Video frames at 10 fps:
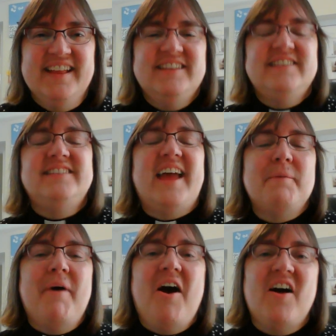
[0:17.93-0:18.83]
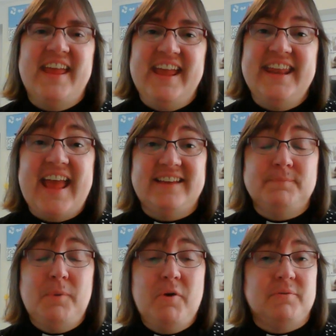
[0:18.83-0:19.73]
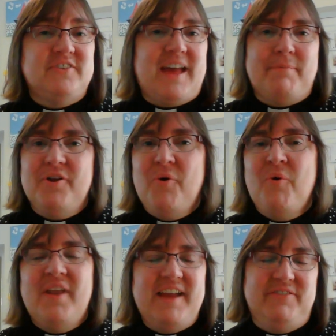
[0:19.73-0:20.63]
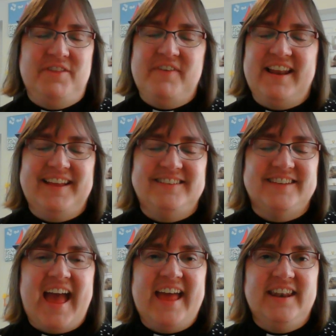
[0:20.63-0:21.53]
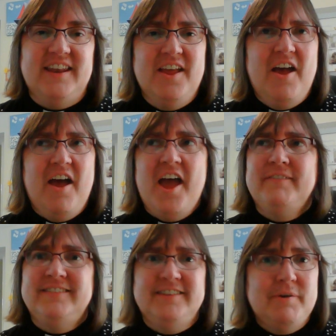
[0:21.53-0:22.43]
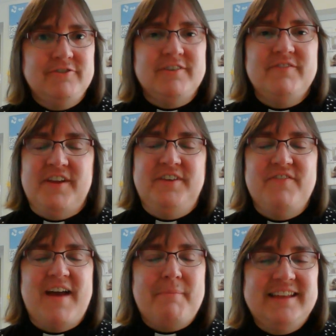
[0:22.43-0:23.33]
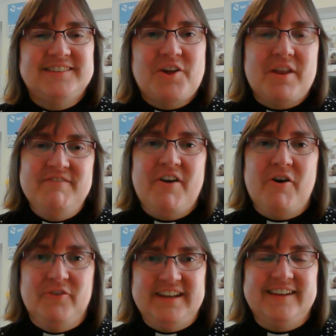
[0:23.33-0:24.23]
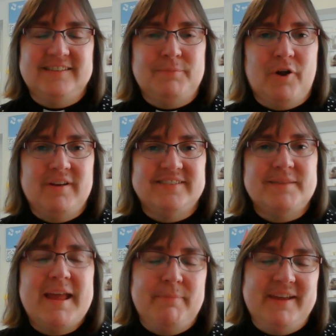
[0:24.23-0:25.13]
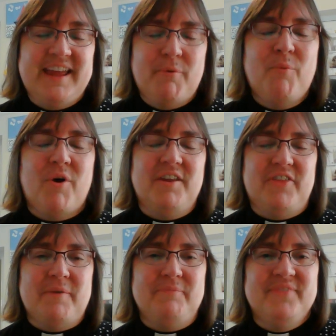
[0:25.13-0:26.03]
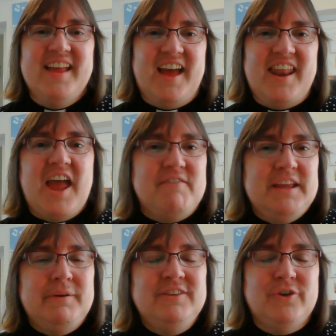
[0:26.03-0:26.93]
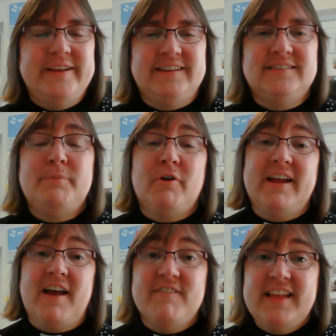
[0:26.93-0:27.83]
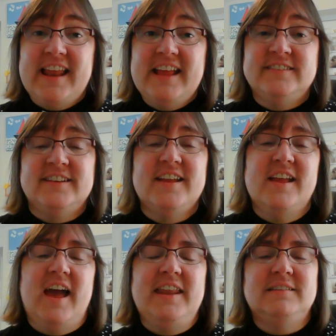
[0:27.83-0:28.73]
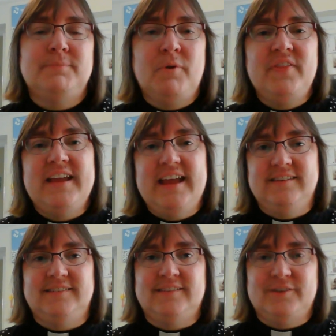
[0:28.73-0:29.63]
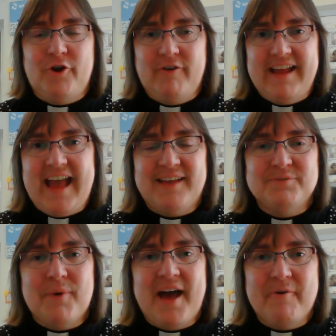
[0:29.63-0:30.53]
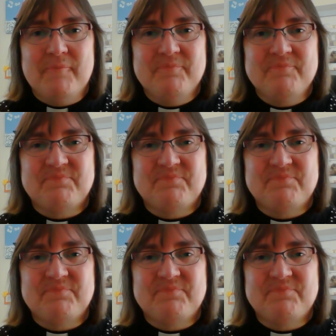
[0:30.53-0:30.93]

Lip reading: Did you take part in Explorers, which happened all over the village? And over 250 families got involved in Explorers, so maybe you were one of them. And hopefully you enjoyed exploring our village and exploring the Easter story as well.